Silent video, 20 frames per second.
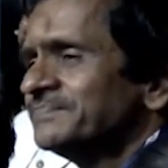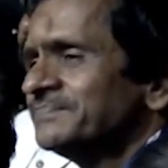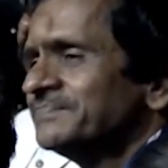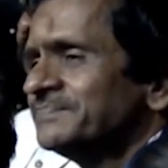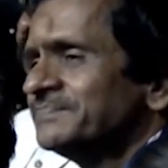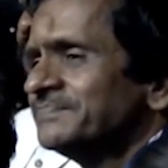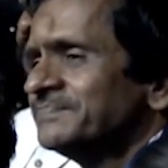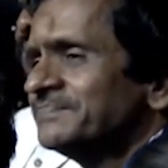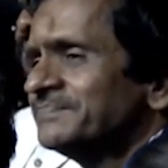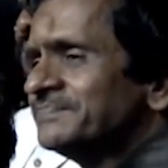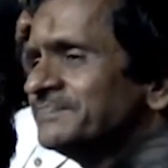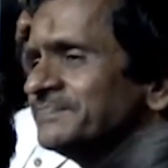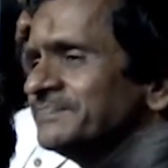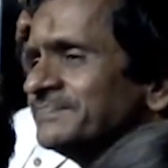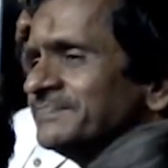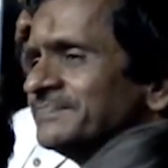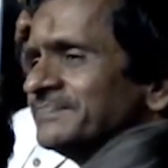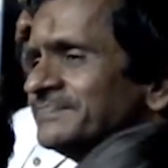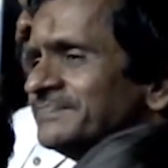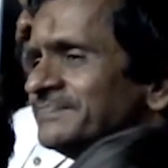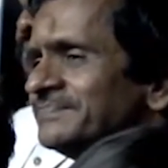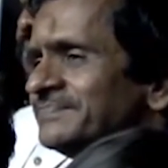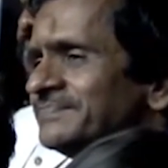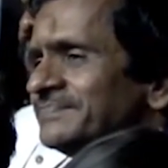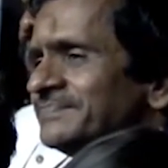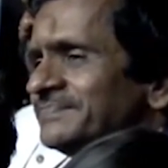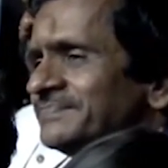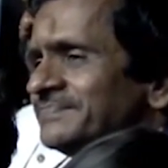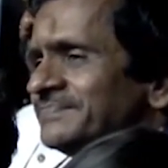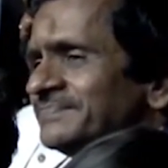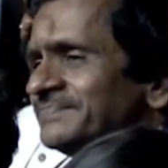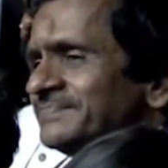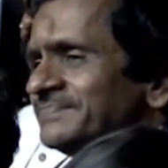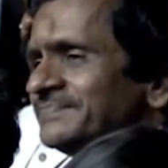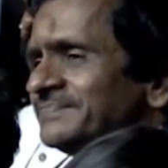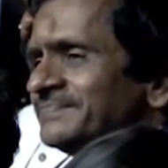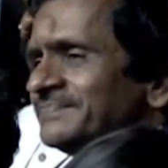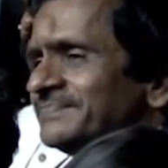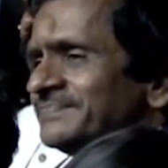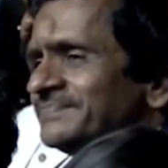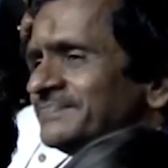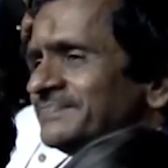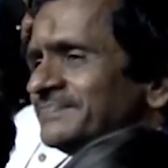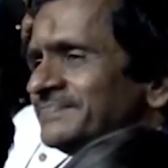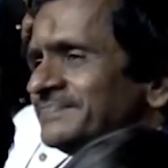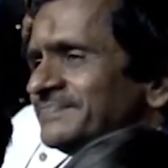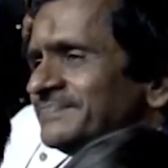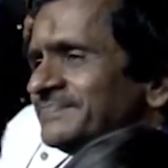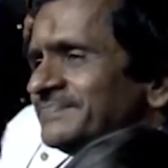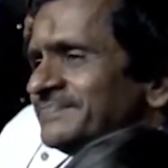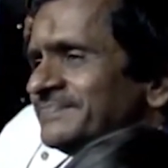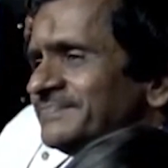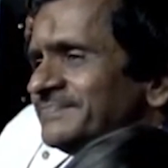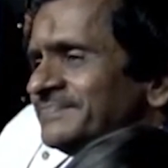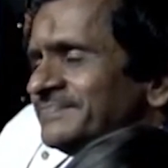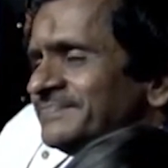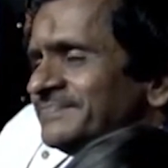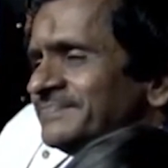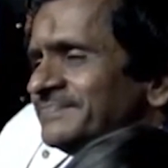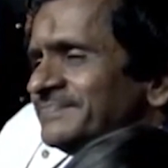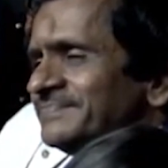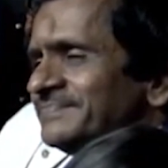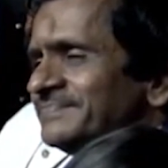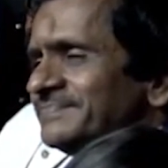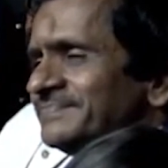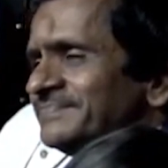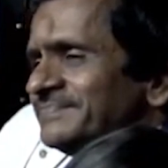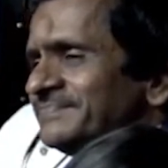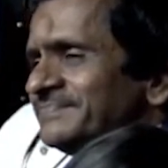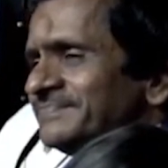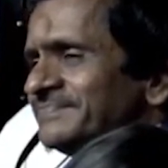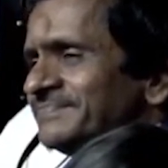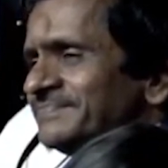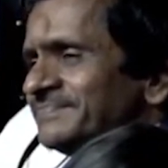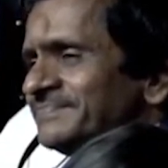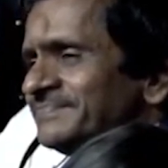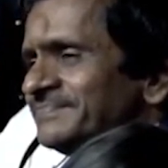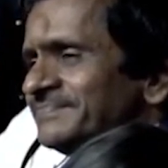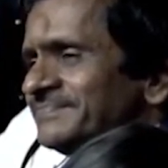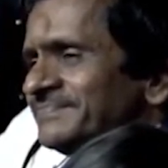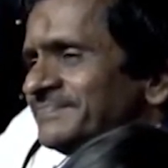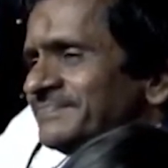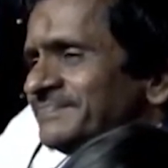(not speaking)